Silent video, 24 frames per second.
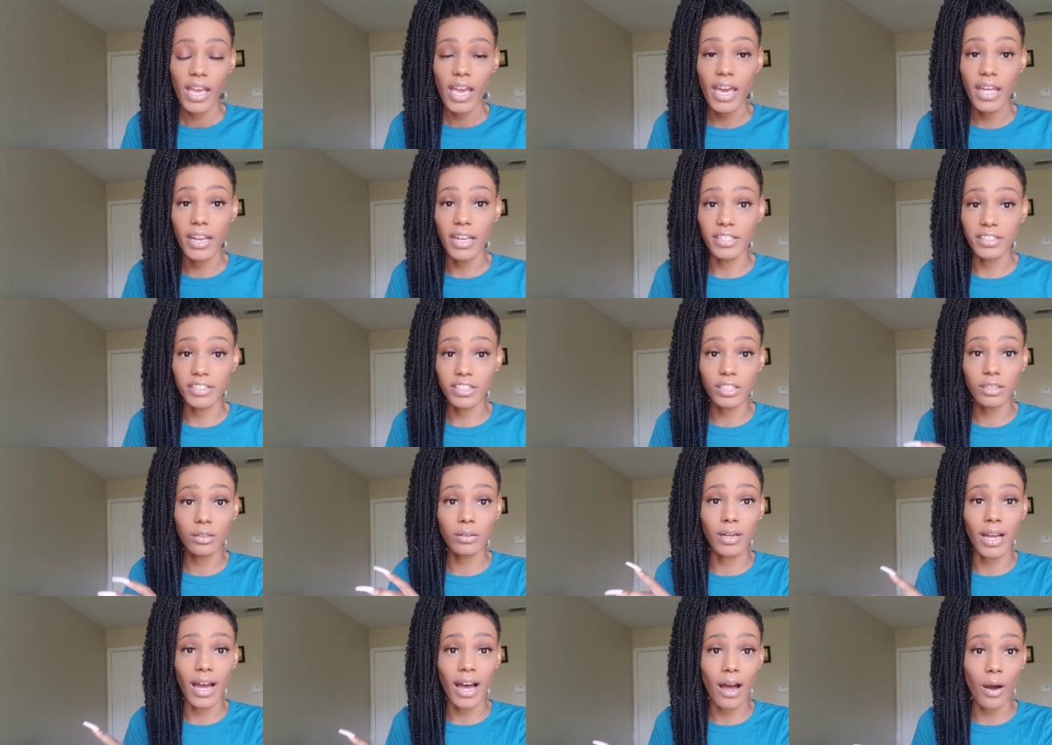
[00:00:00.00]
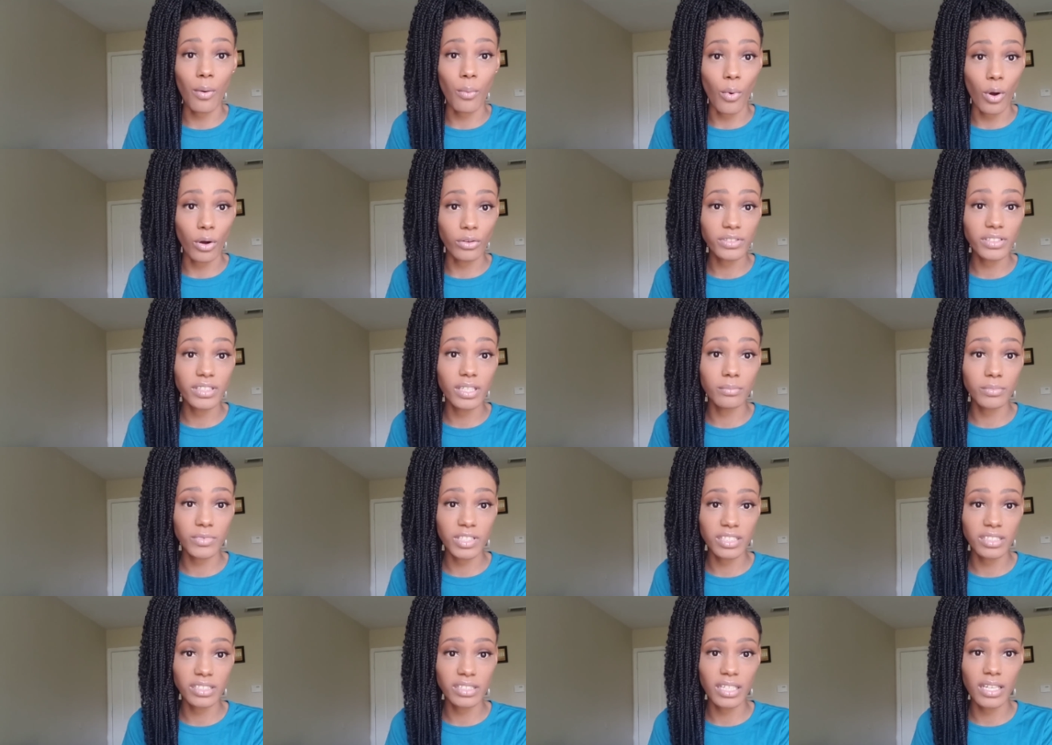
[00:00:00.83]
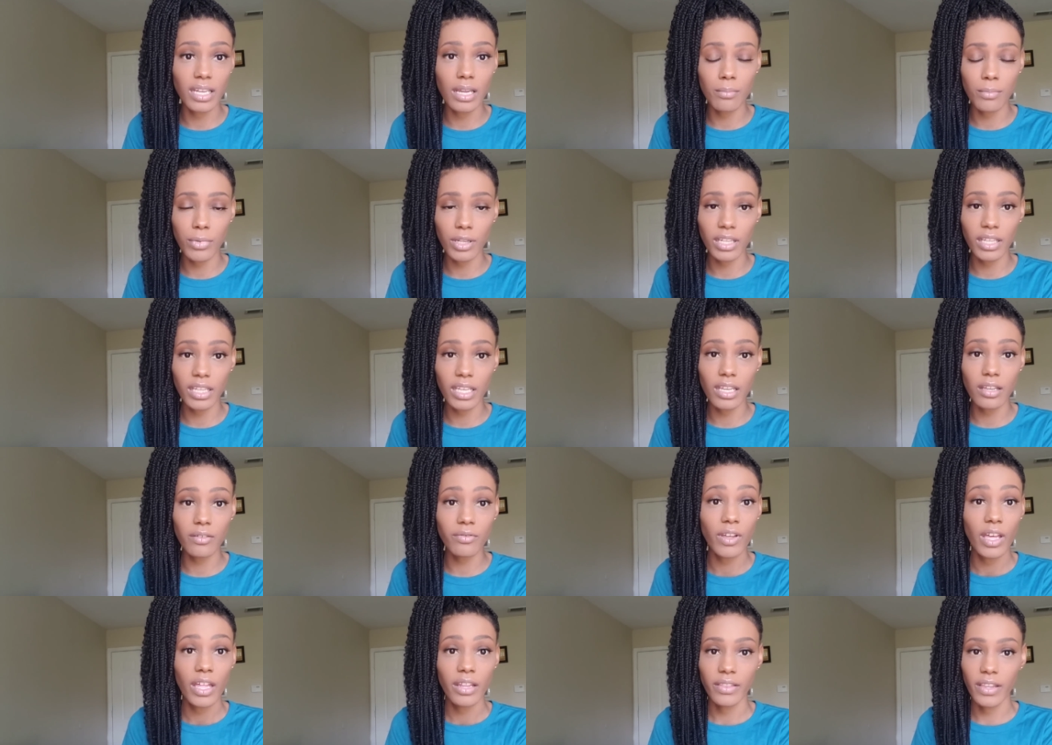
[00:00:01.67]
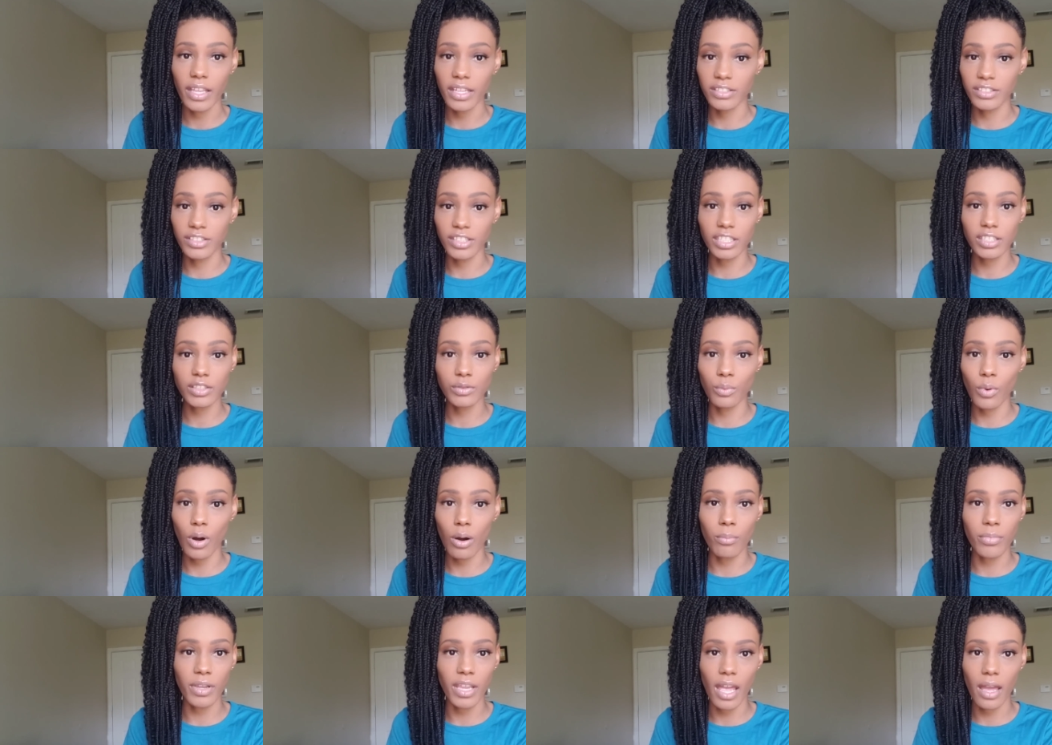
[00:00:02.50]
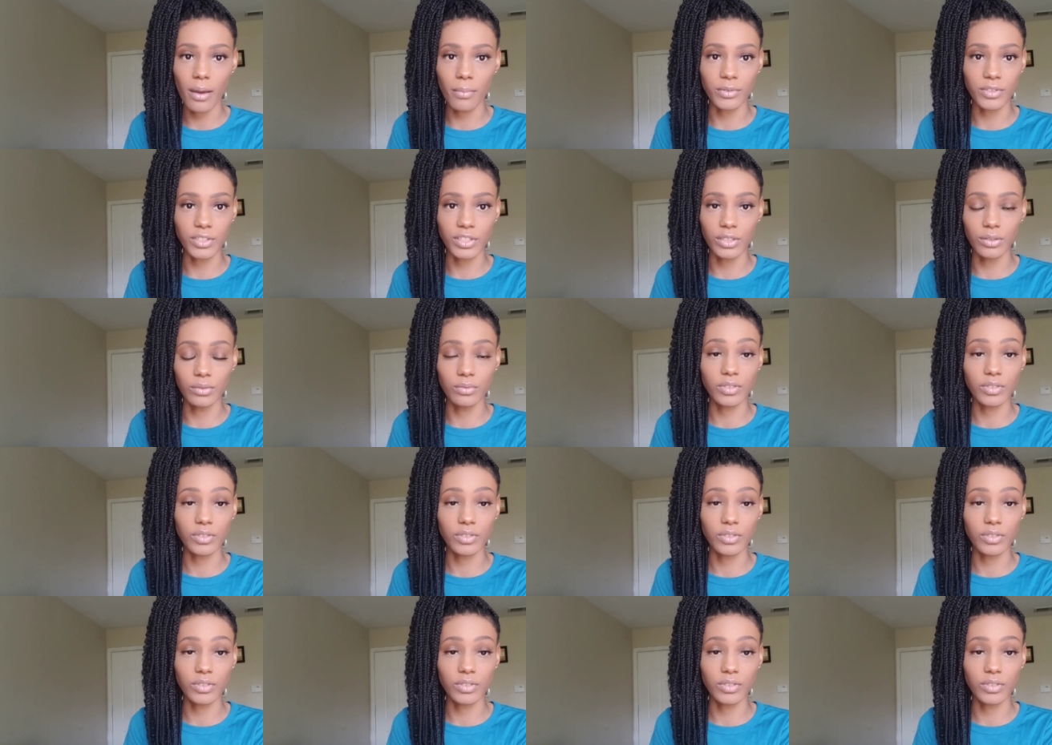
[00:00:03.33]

And until God wants them to see and believe, they just won't be able to.